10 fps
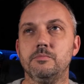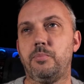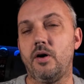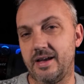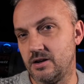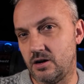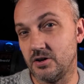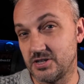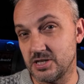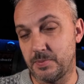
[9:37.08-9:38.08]
By and
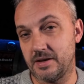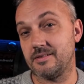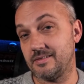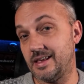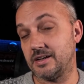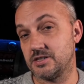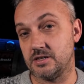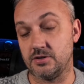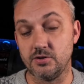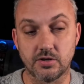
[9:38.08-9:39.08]
large, it's been
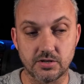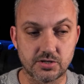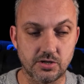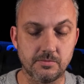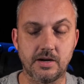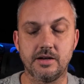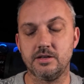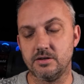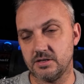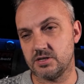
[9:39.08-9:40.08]
excellent. You look at Zuma,
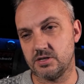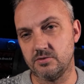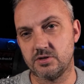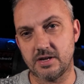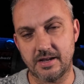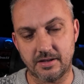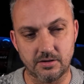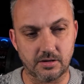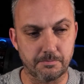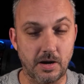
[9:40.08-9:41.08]
you look at Suchek, you
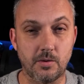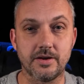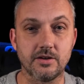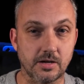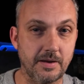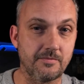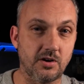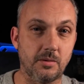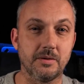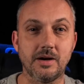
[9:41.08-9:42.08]
look at Bowen, you look at
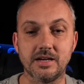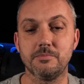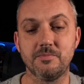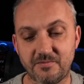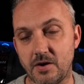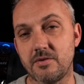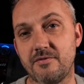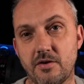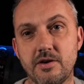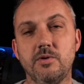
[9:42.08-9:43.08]
Benrahma. Money very,
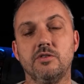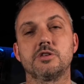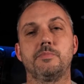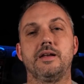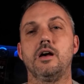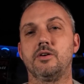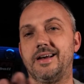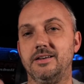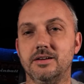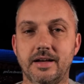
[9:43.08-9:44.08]
very well spent.
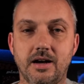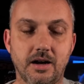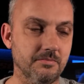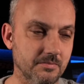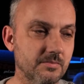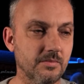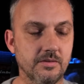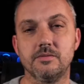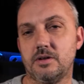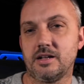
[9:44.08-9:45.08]
Okay, look,
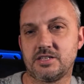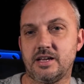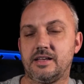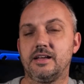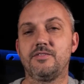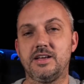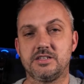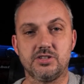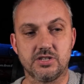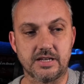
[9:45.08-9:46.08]
I take it.
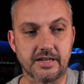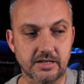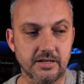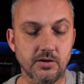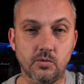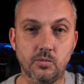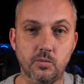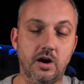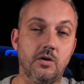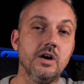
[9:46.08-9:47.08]
Vlasic has taken a little
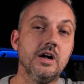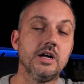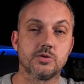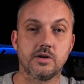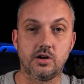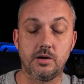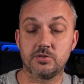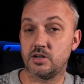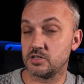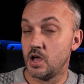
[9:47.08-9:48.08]
while to
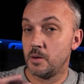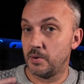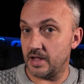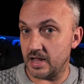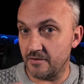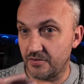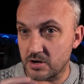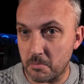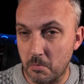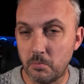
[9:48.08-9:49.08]
acclimatise. But
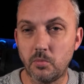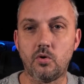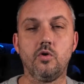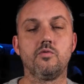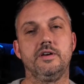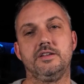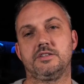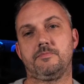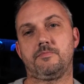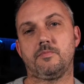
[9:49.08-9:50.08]
even more
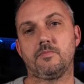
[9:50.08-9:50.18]
reason.